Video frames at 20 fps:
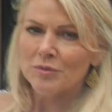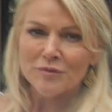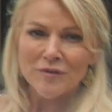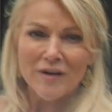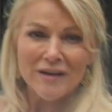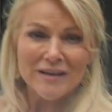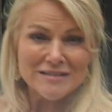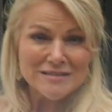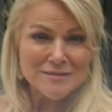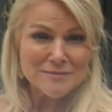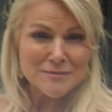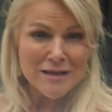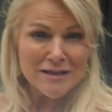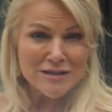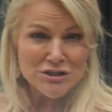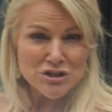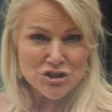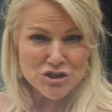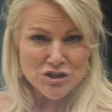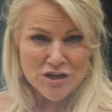provided some
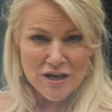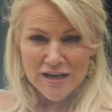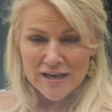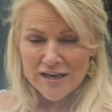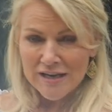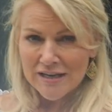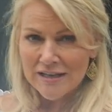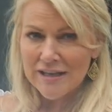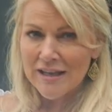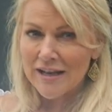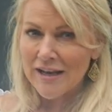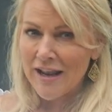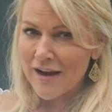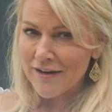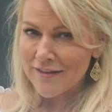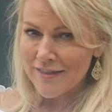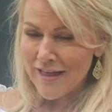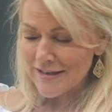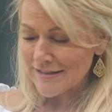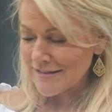nice shade to get
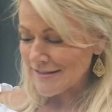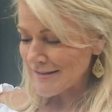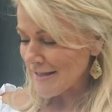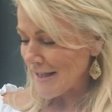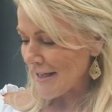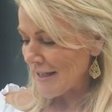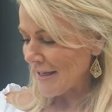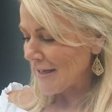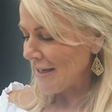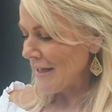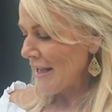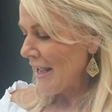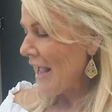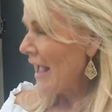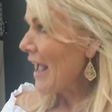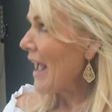out of that sun.